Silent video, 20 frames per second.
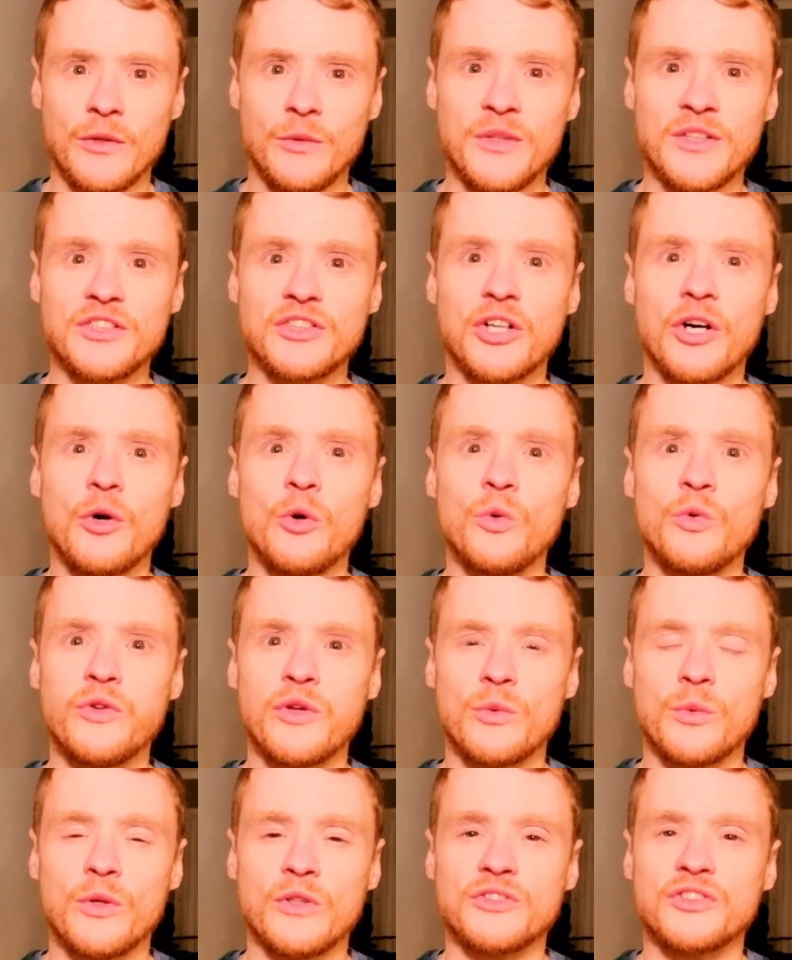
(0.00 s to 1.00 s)
"We're
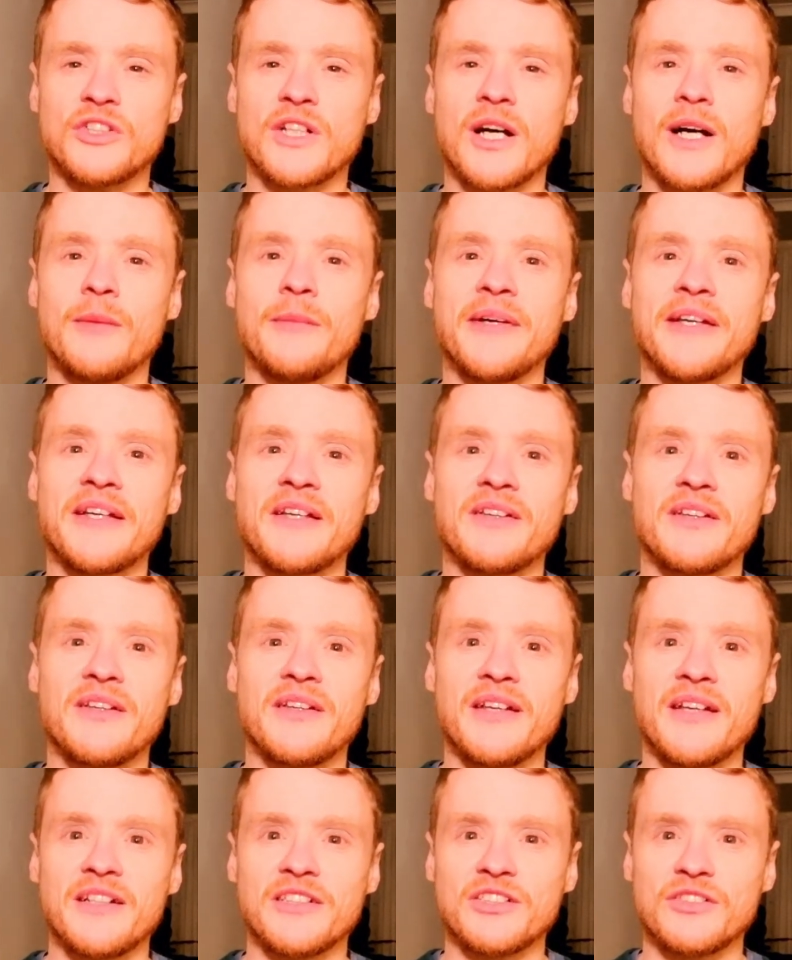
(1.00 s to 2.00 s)
told that what's coming in
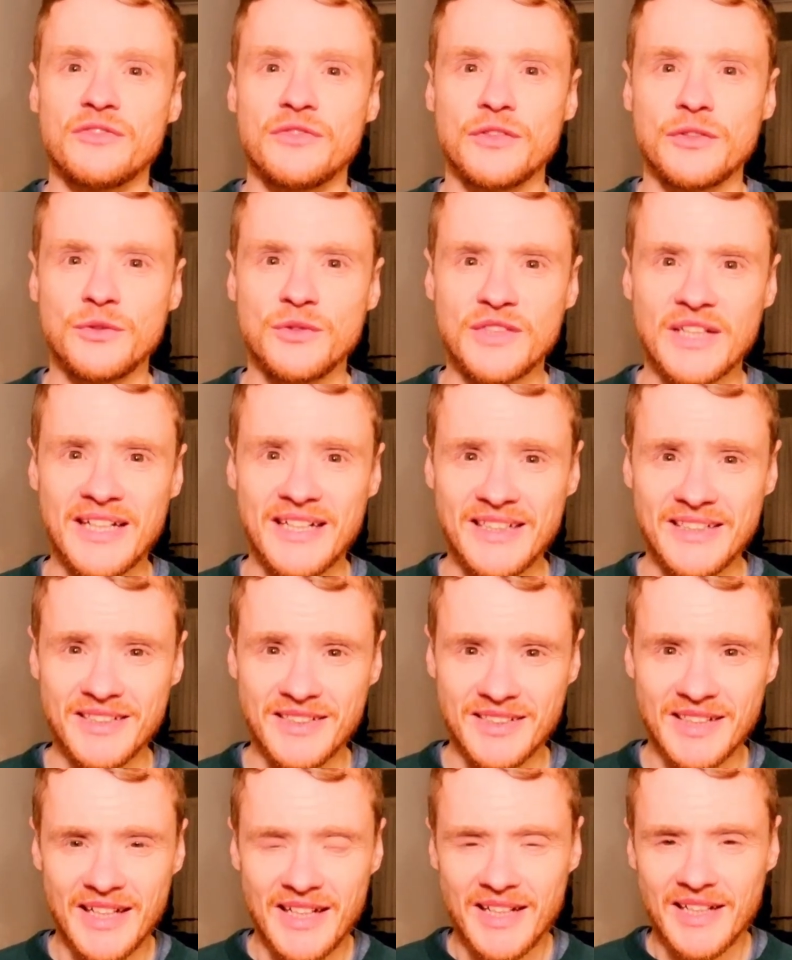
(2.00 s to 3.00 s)
the next few
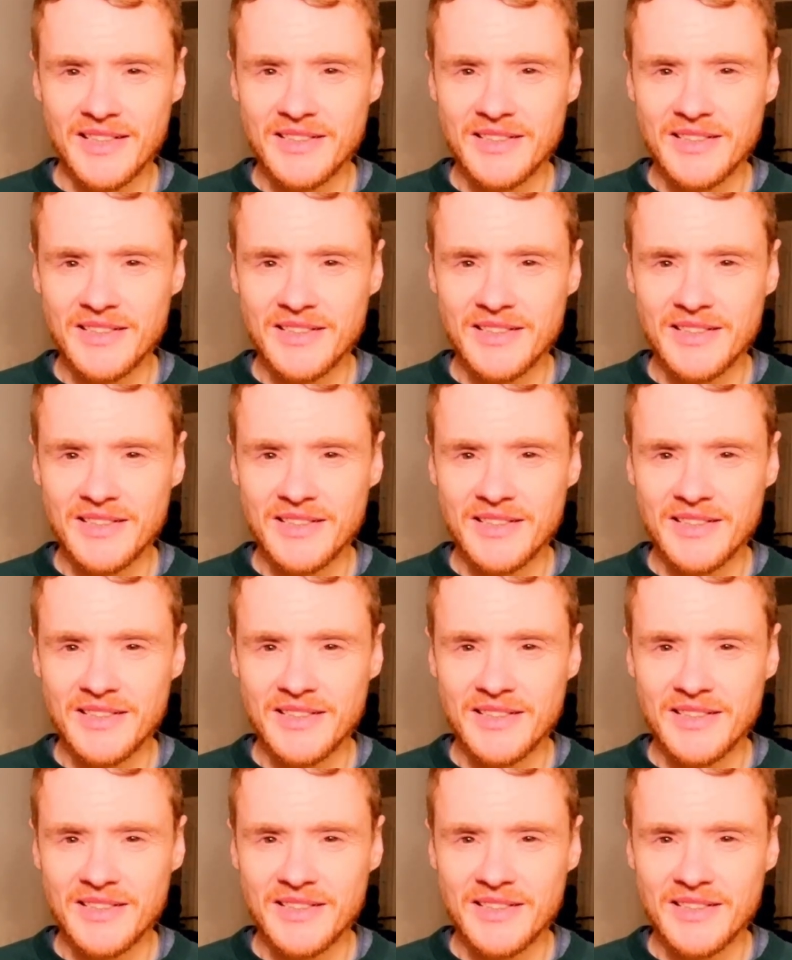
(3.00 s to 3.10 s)
days